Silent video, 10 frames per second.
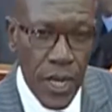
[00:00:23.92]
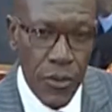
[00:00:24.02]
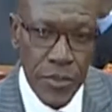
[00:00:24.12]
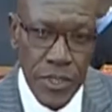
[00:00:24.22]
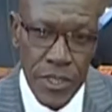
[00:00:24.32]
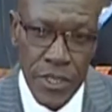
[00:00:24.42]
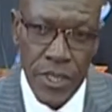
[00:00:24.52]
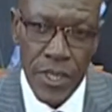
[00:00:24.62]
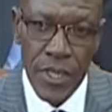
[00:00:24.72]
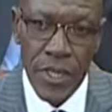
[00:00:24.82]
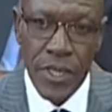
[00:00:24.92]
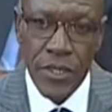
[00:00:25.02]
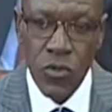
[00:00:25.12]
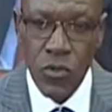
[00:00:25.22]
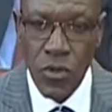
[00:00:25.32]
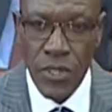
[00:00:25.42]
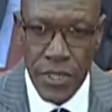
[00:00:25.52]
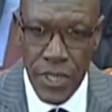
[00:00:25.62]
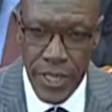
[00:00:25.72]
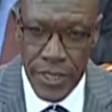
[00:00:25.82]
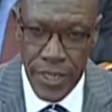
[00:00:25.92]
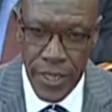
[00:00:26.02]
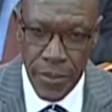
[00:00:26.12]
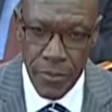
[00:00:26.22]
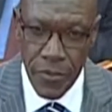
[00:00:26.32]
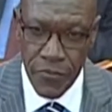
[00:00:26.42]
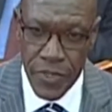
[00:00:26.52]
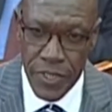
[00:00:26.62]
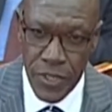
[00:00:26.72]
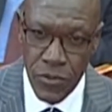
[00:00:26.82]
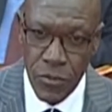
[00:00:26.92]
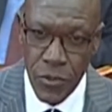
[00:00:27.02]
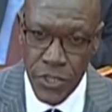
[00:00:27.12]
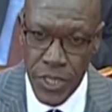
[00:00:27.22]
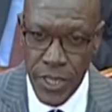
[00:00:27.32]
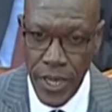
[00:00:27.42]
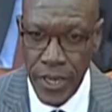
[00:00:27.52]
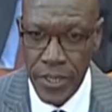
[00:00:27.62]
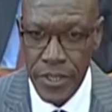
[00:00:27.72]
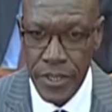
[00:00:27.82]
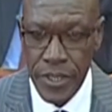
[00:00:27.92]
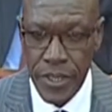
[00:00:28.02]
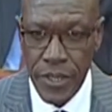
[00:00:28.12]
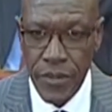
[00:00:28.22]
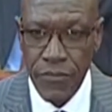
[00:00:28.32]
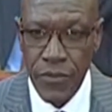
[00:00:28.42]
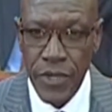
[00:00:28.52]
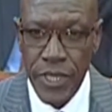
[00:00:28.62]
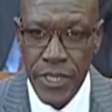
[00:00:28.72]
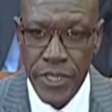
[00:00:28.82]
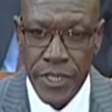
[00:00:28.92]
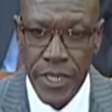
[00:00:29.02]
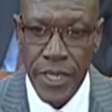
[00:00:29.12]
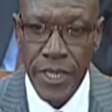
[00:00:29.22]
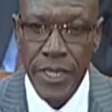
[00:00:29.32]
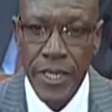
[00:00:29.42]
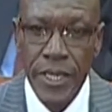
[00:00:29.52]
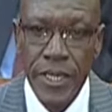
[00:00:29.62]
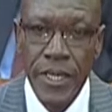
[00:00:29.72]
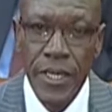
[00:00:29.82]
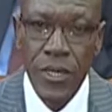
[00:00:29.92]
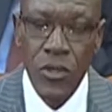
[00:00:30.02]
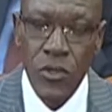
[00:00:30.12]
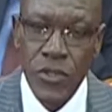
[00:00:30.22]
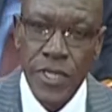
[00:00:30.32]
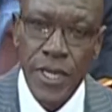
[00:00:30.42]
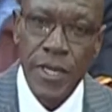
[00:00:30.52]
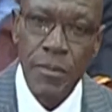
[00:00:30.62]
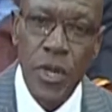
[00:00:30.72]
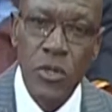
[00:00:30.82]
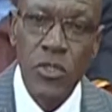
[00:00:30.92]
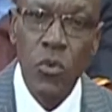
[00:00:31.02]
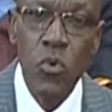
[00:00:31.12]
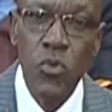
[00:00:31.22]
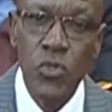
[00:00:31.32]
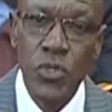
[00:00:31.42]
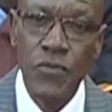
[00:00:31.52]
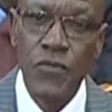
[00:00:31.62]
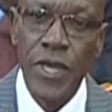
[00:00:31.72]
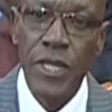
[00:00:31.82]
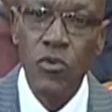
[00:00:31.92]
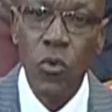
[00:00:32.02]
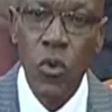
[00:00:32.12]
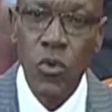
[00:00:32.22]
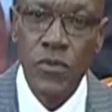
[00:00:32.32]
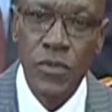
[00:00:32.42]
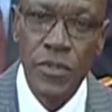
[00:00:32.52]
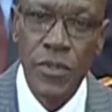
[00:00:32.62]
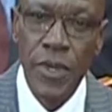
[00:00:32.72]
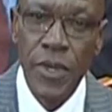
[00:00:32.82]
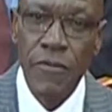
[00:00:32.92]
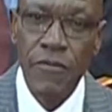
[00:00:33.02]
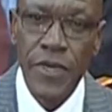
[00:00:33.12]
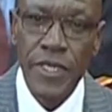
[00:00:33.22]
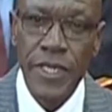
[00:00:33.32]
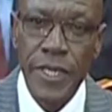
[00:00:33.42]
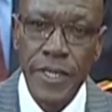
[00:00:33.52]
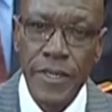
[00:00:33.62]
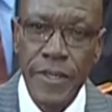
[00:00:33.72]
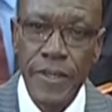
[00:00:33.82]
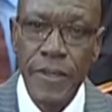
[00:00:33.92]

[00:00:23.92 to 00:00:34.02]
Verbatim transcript: allow me to congratulate uh, Professor Tom Ojienda for his uh, concerned about the woes, financial woes facing,